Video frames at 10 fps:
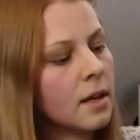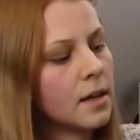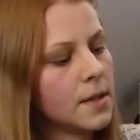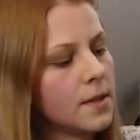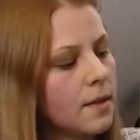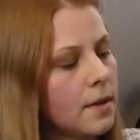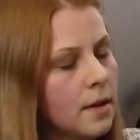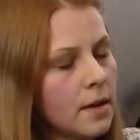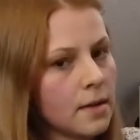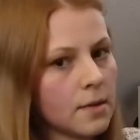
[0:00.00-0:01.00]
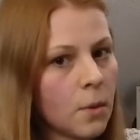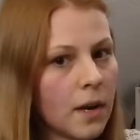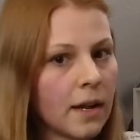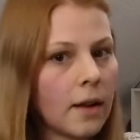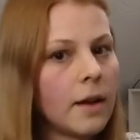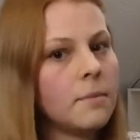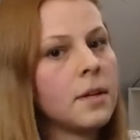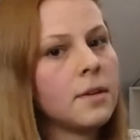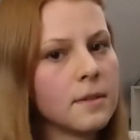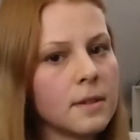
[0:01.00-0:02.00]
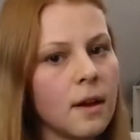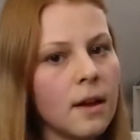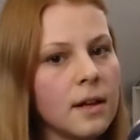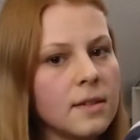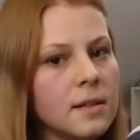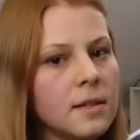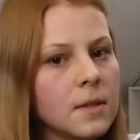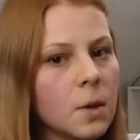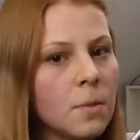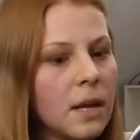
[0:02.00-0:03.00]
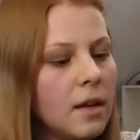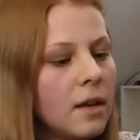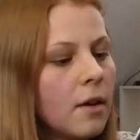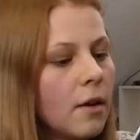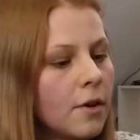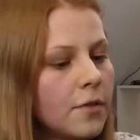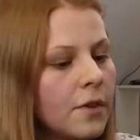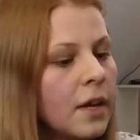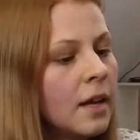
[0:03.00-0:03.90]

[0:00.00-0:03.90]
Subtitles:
inserted a square neckline because I had seen so many of